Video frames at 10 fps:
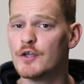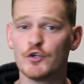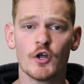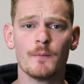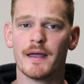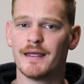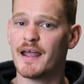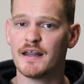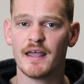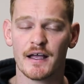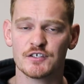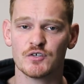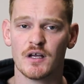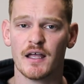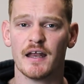You don't pay any
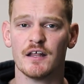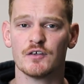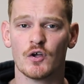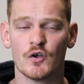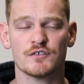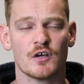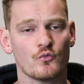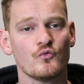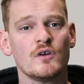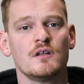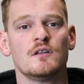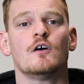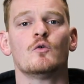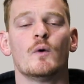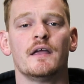extra, and it goes a really
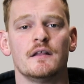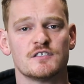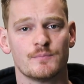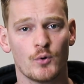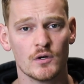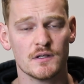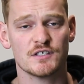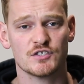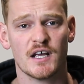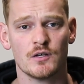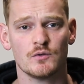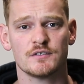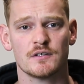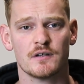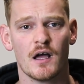long way in supporting this channel
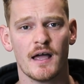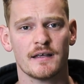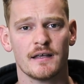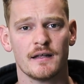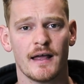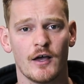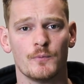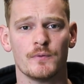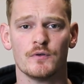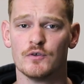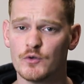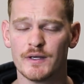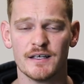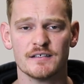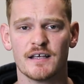so that I can help new
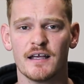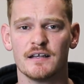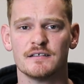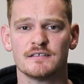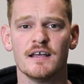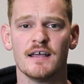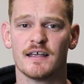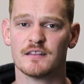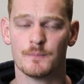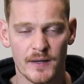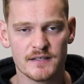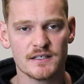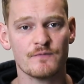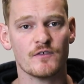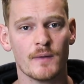e-skaters get the best
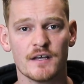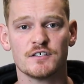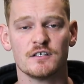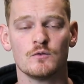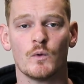information